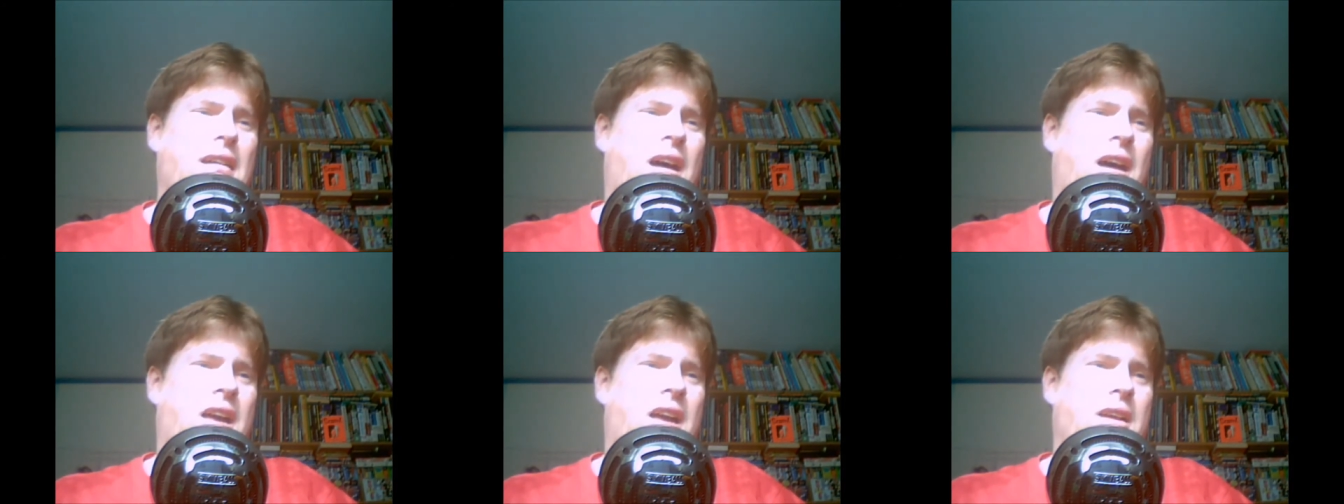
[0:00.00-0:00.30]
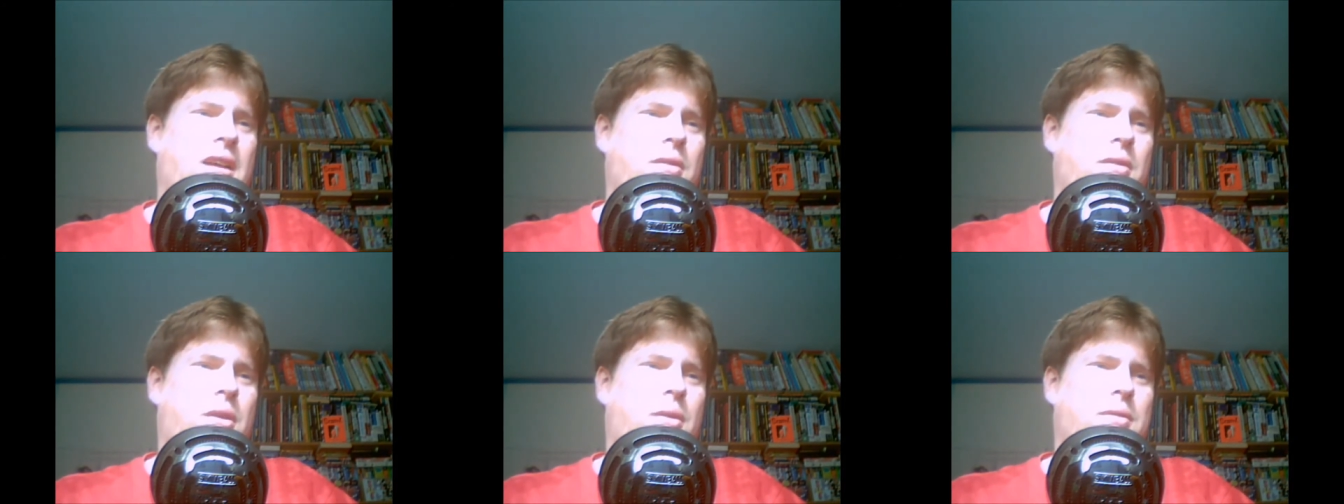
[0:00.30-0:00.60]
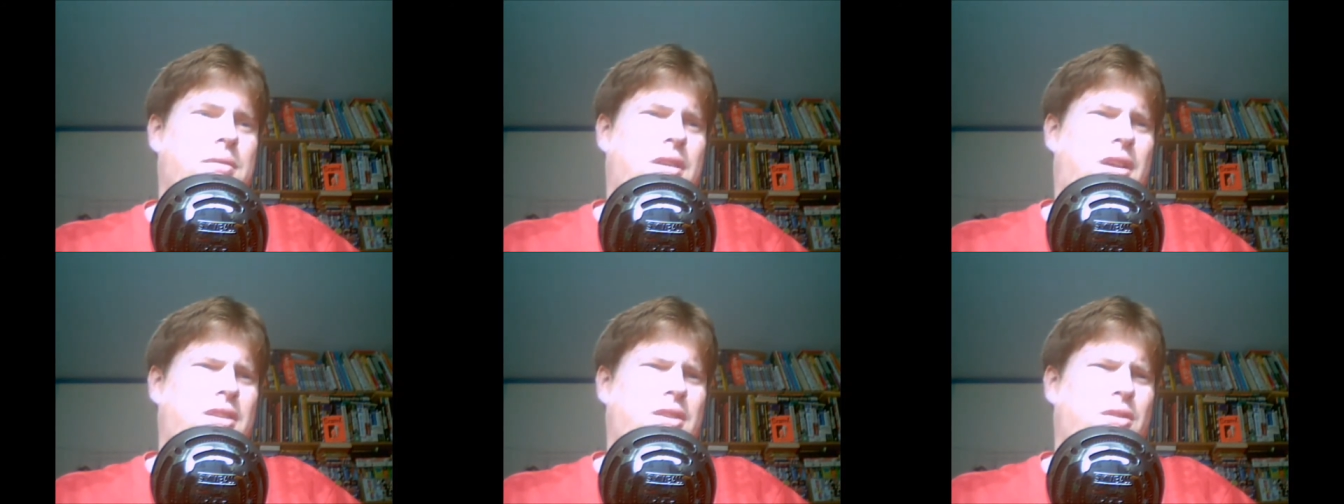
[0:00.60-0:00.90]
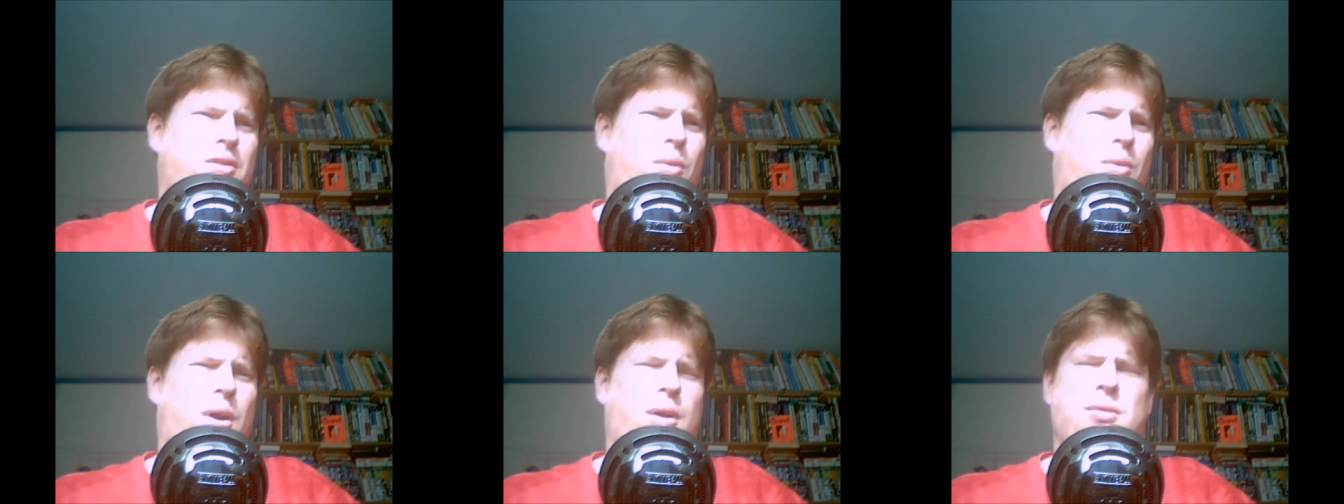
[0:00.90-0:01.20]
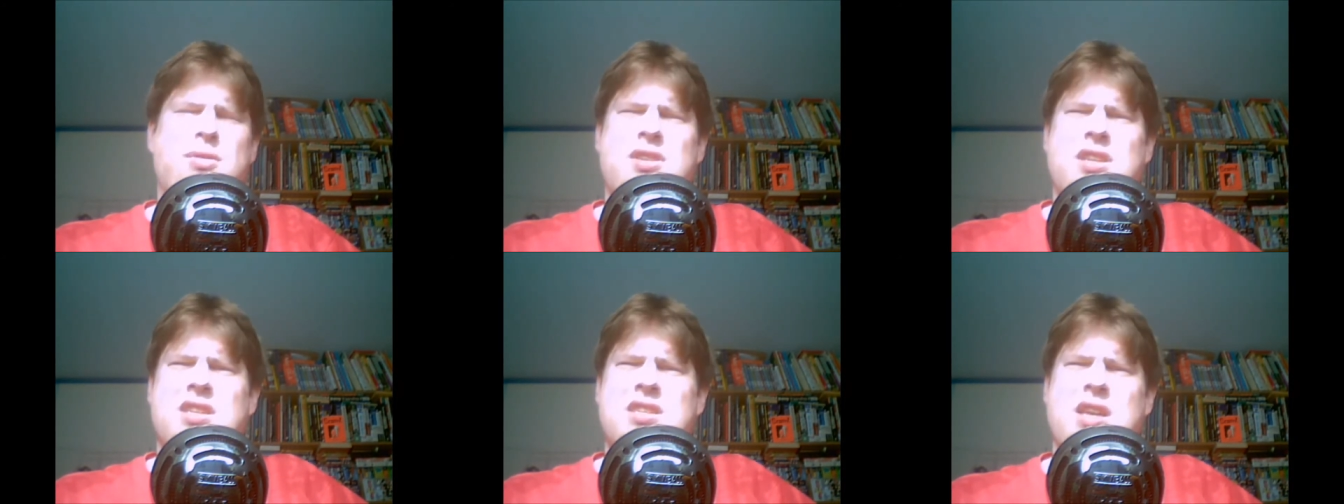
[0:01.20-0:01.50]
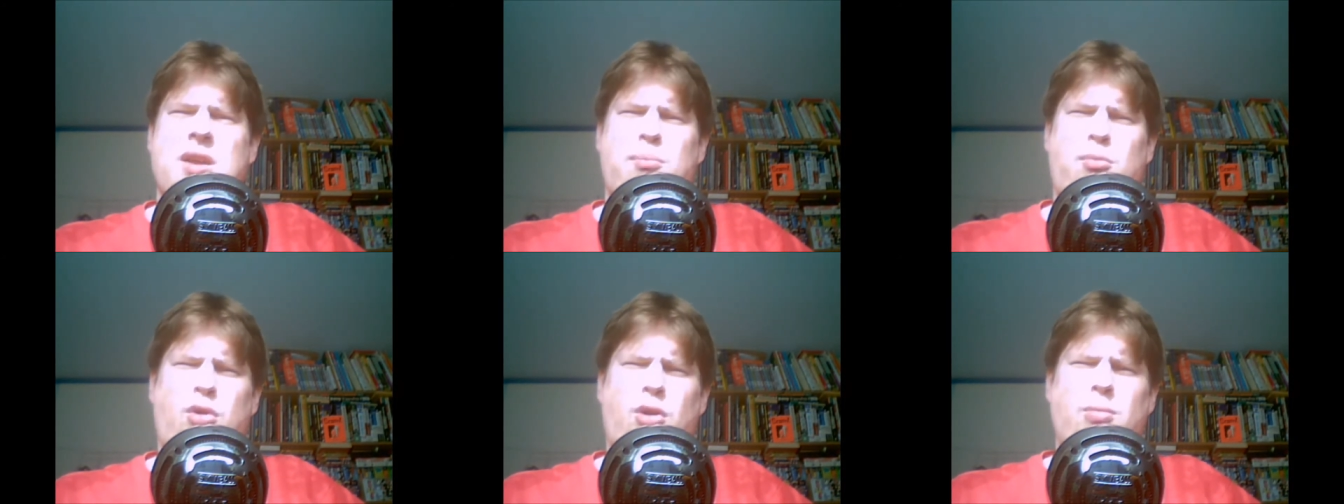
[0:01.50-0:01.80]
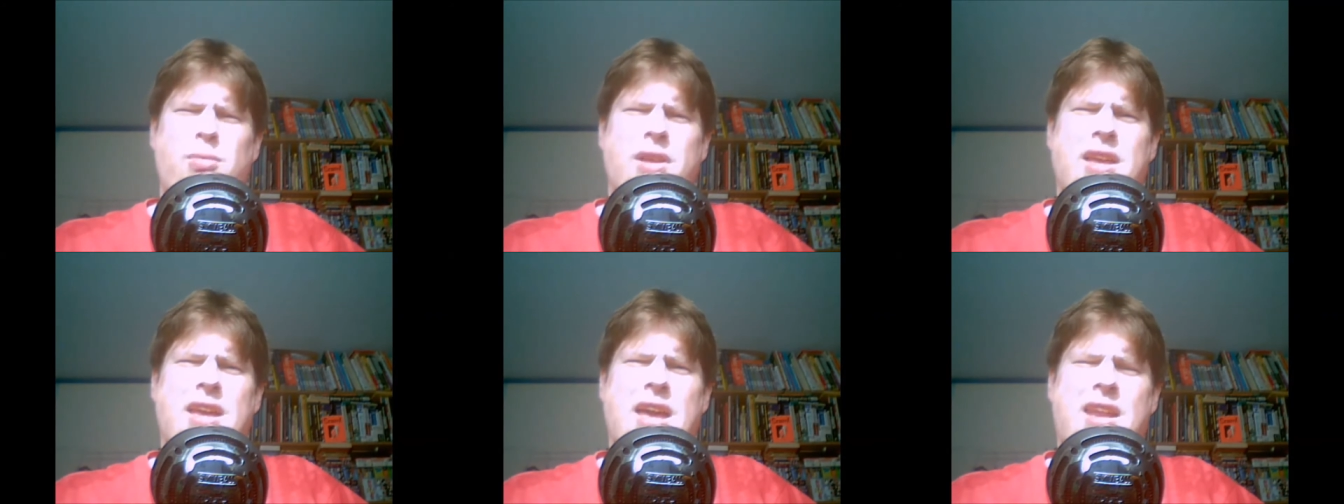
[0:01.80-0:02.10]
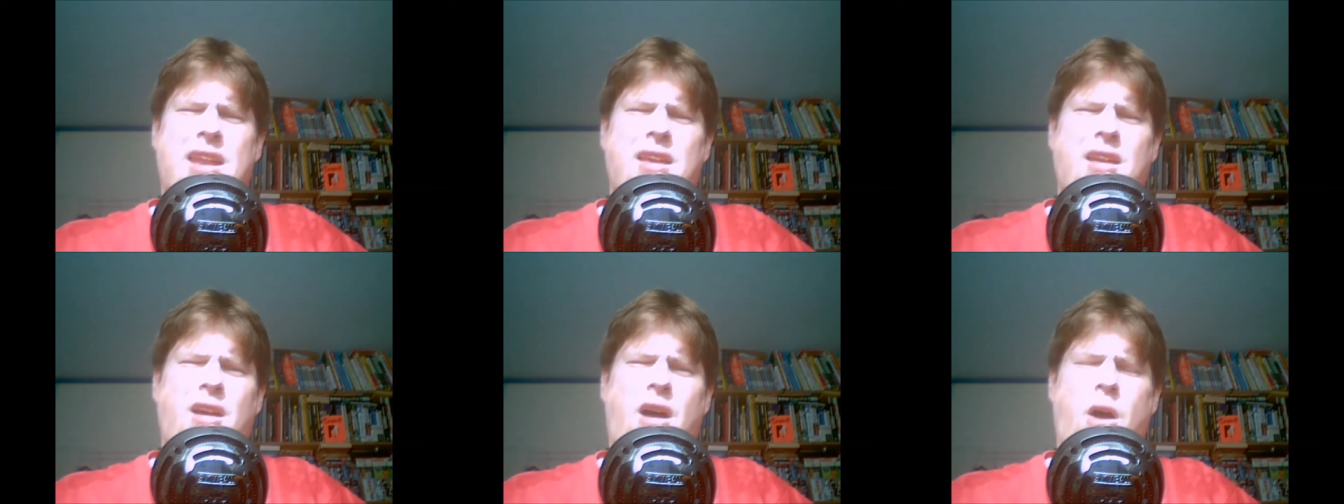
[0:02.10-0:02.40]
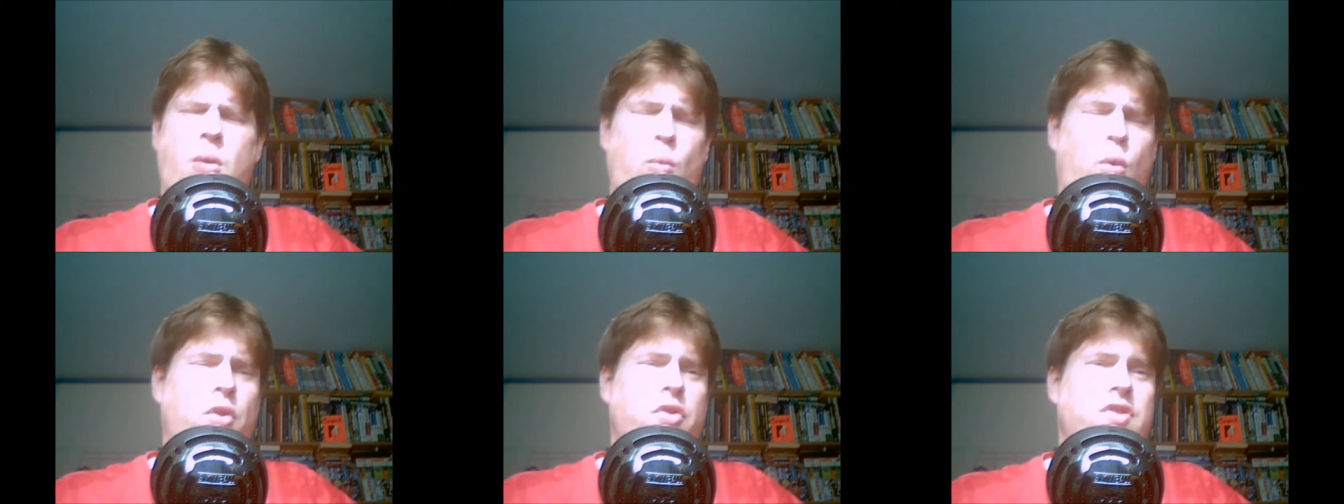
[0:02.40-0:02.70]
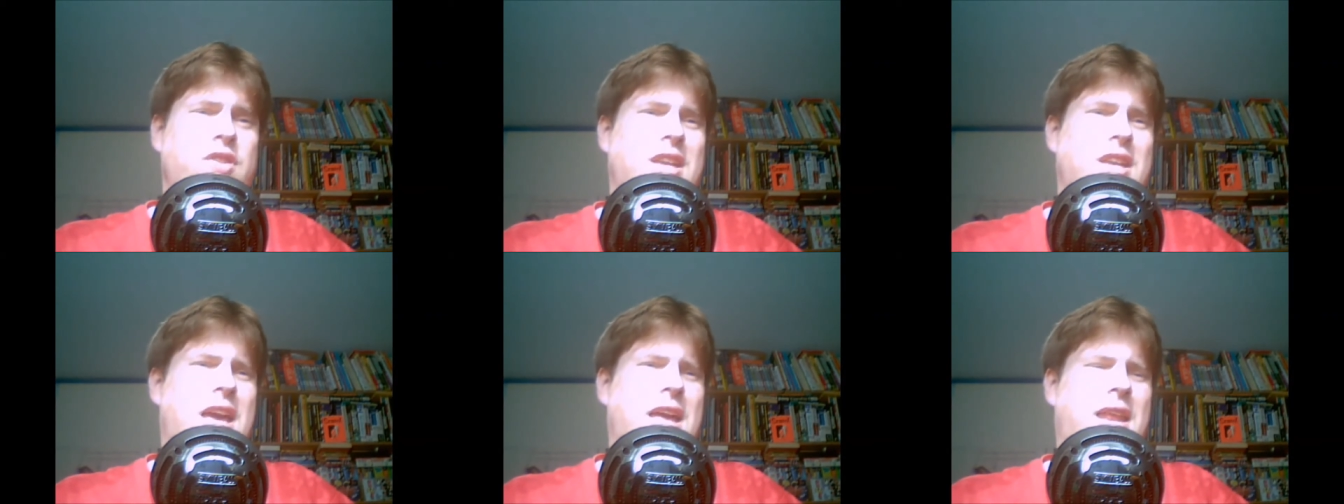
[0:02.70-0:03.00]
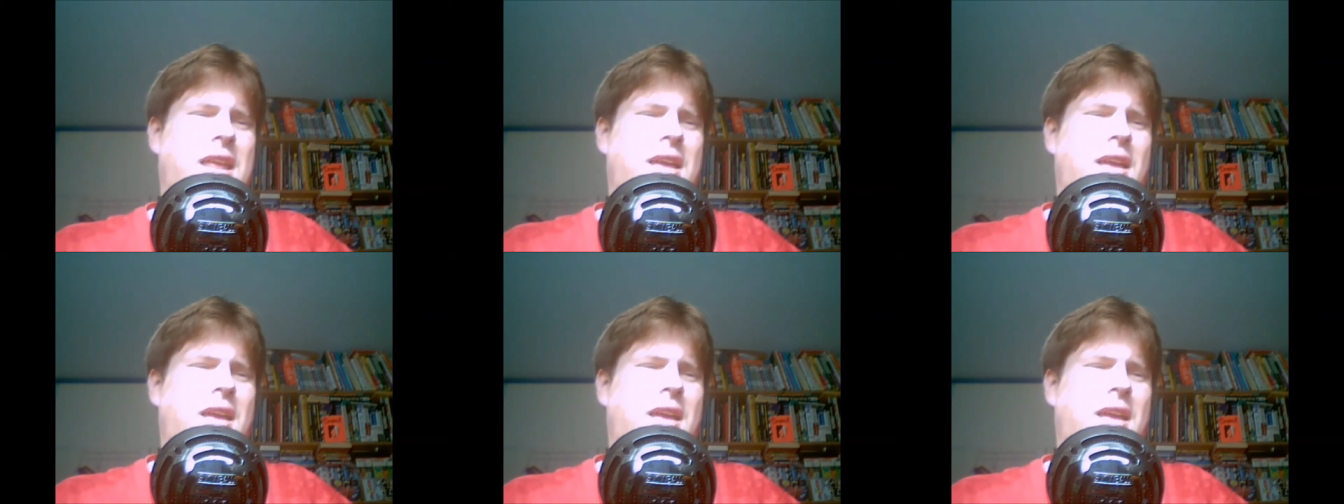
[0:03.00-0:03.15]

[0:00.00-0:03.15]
I don't know why I was going to say probably get it. I want to get it.